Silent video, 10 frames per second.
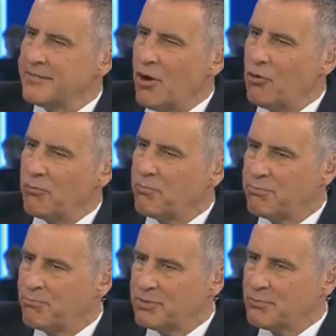of old
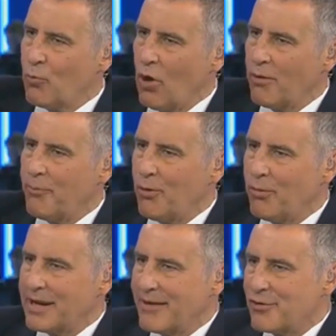wallop or
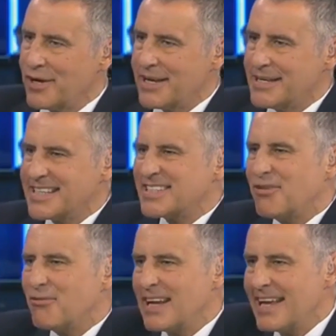whatever it is. It's
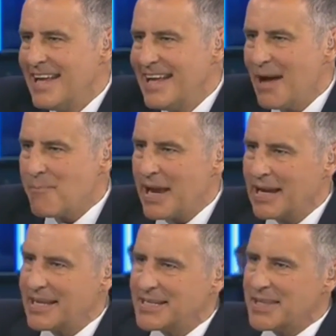not really
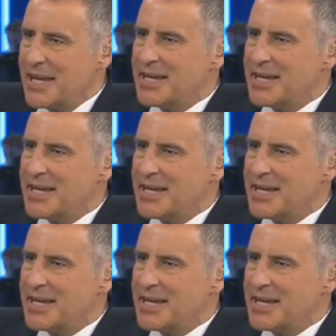appealing to the